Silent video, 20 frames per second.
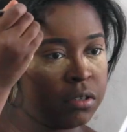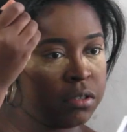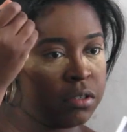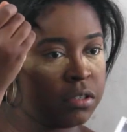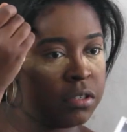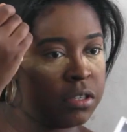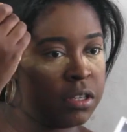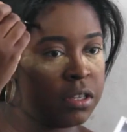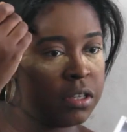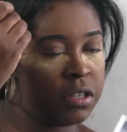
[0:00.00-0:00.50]

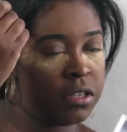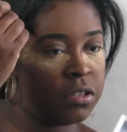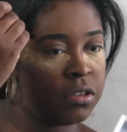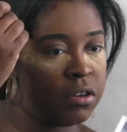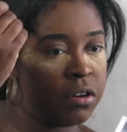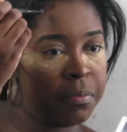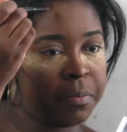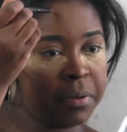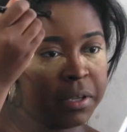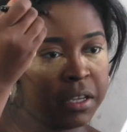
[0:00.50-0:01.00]
just at the
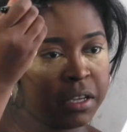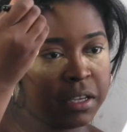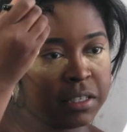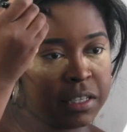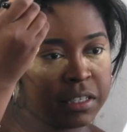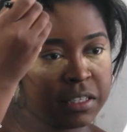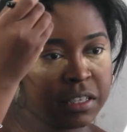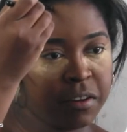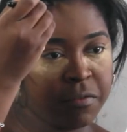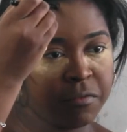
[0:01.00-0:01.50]
top here, because
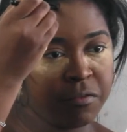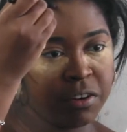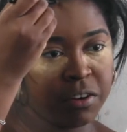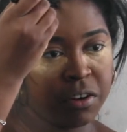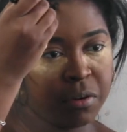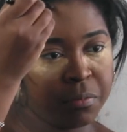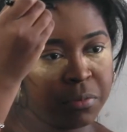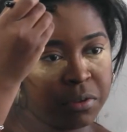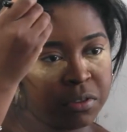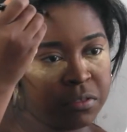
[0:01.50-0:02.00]
like I said, I haven't really
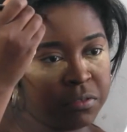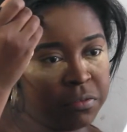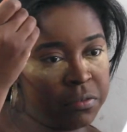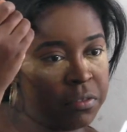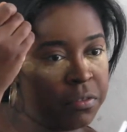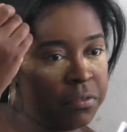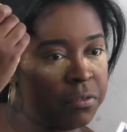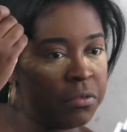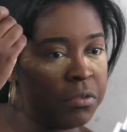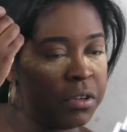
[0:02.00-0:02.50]
got much of a
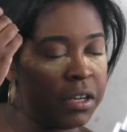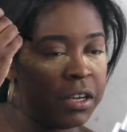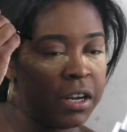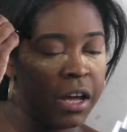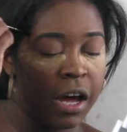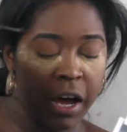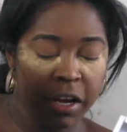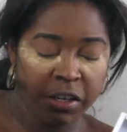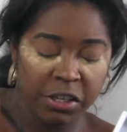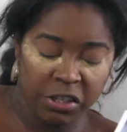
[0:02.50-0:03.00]
forehead.
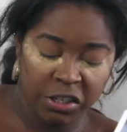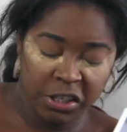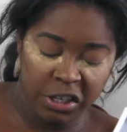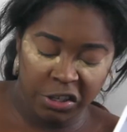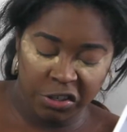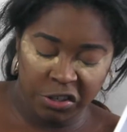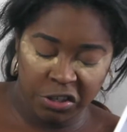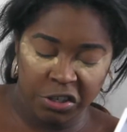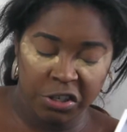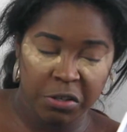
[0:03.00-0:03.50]
I just
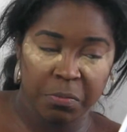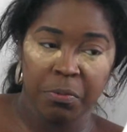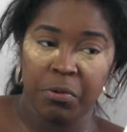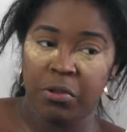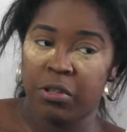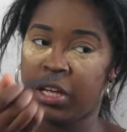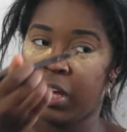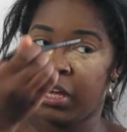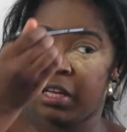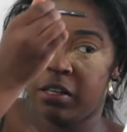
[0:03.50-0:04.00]
literally just
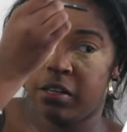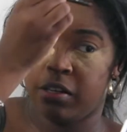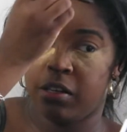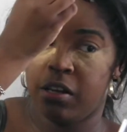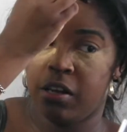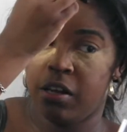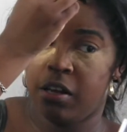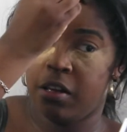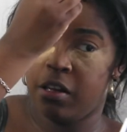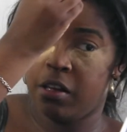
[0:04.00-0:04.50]
put that in
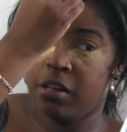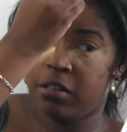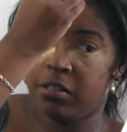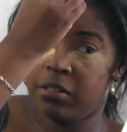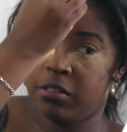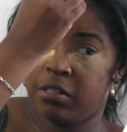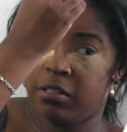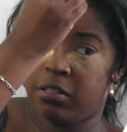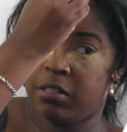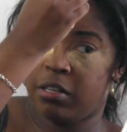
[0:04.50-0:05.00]

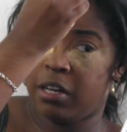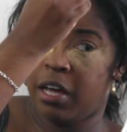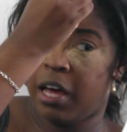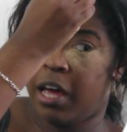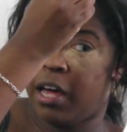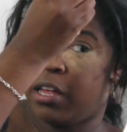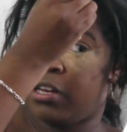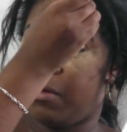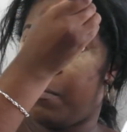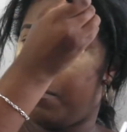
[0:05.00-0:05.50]
to
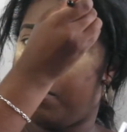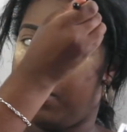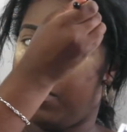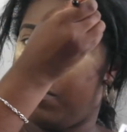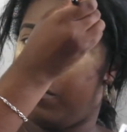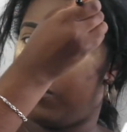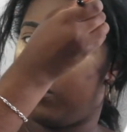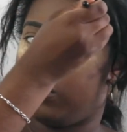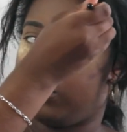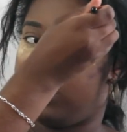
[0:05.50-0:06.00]
add a
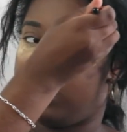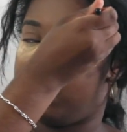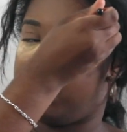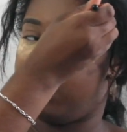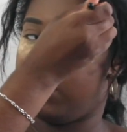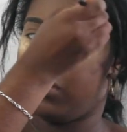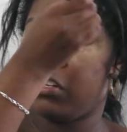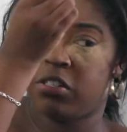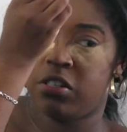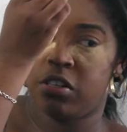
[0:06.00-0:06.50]
bit more
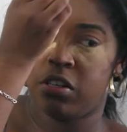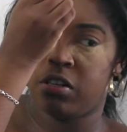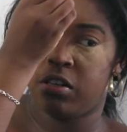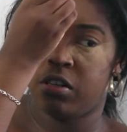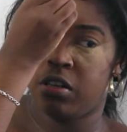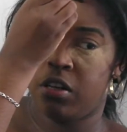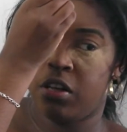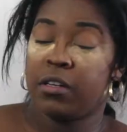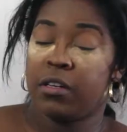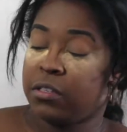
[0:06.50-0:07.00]
dimension.
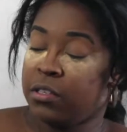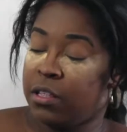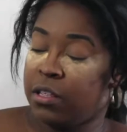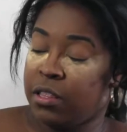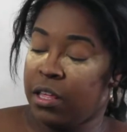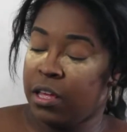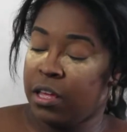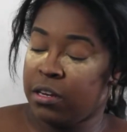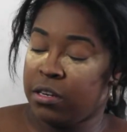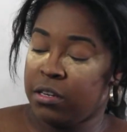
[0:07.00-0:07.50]
So
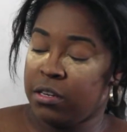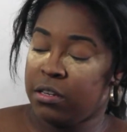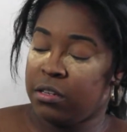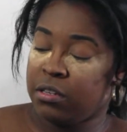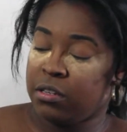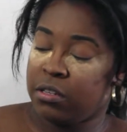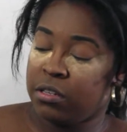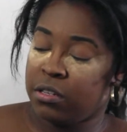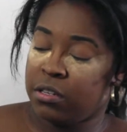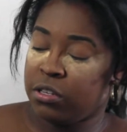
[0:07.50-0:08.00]
then
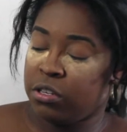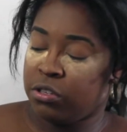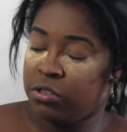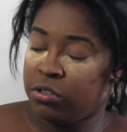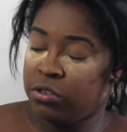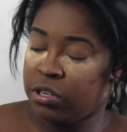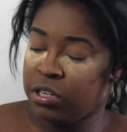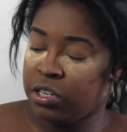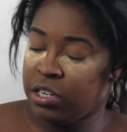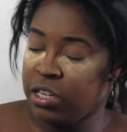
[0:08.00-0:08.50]

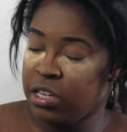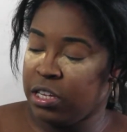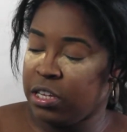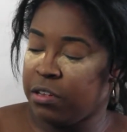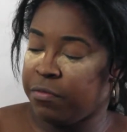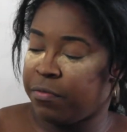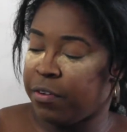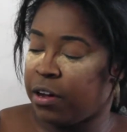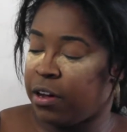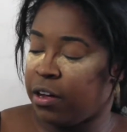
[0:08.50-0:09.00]
you can
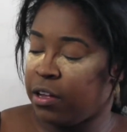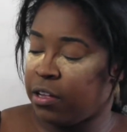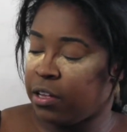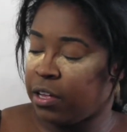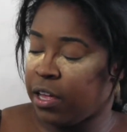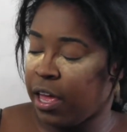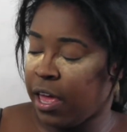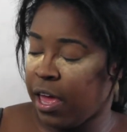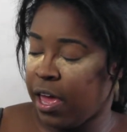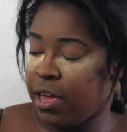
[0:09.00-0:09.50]
either
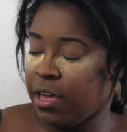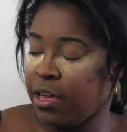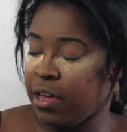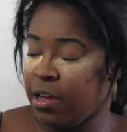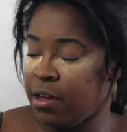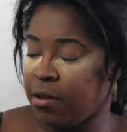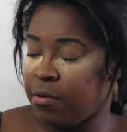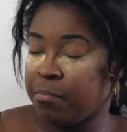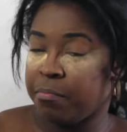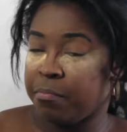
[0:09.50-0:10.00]

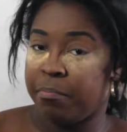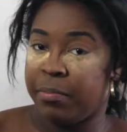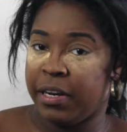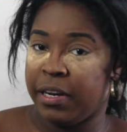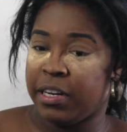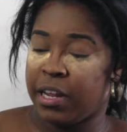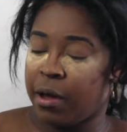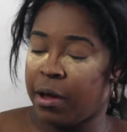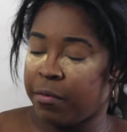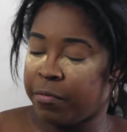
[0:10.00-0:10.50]
A,
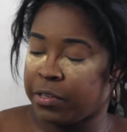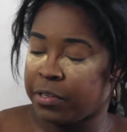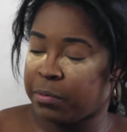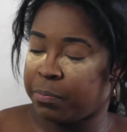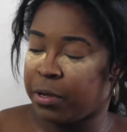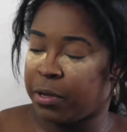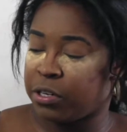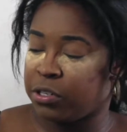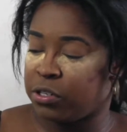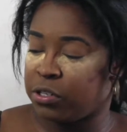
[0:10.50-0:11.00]
blend out with a
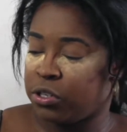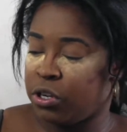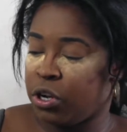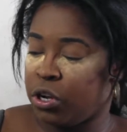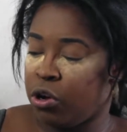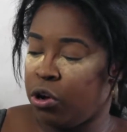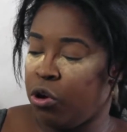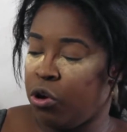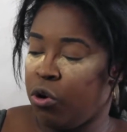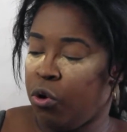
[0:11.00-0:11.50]
sponge,
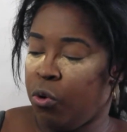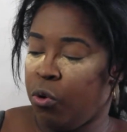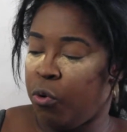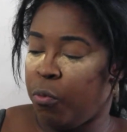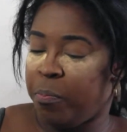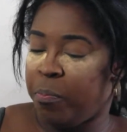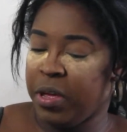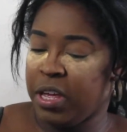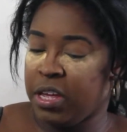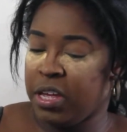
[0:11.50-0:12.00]
or
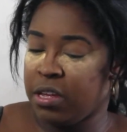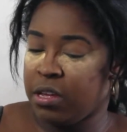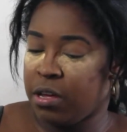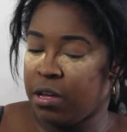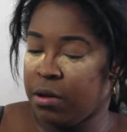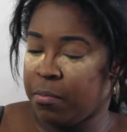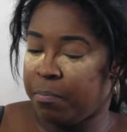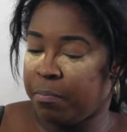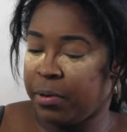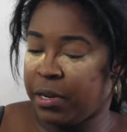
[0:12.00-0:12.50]
B,
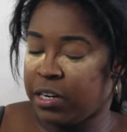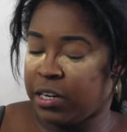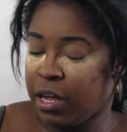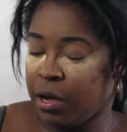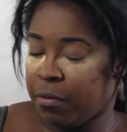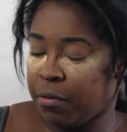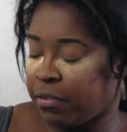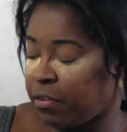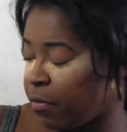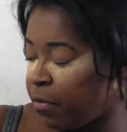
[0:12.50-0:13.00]
blend
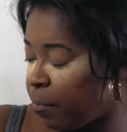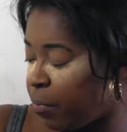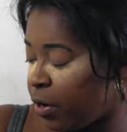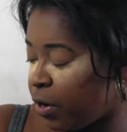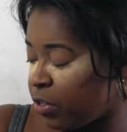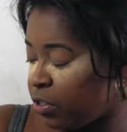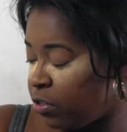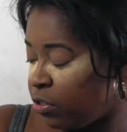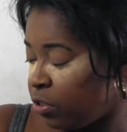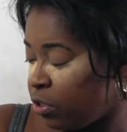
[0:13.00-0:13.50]
out with another
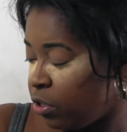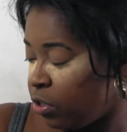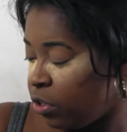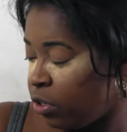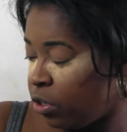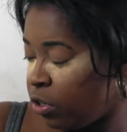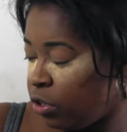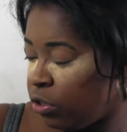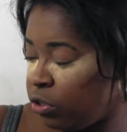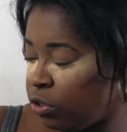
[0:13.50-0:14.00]
brush.
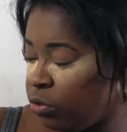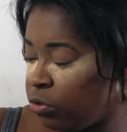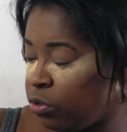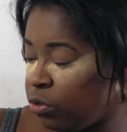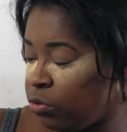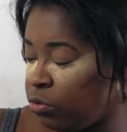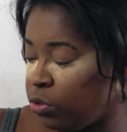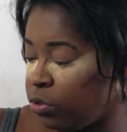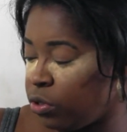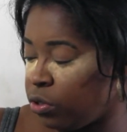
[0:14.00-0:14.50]
You
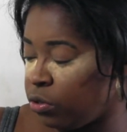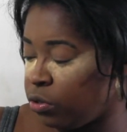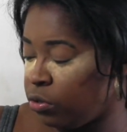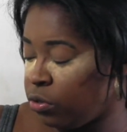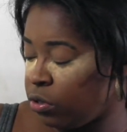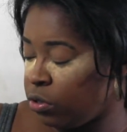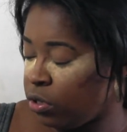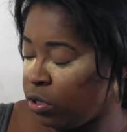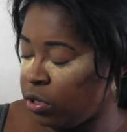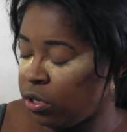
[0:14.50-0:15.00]
do
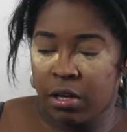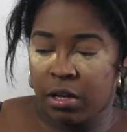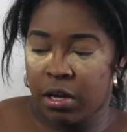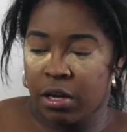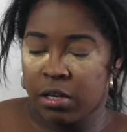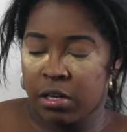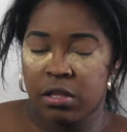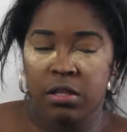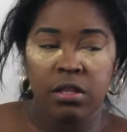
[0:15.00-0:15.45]
you. I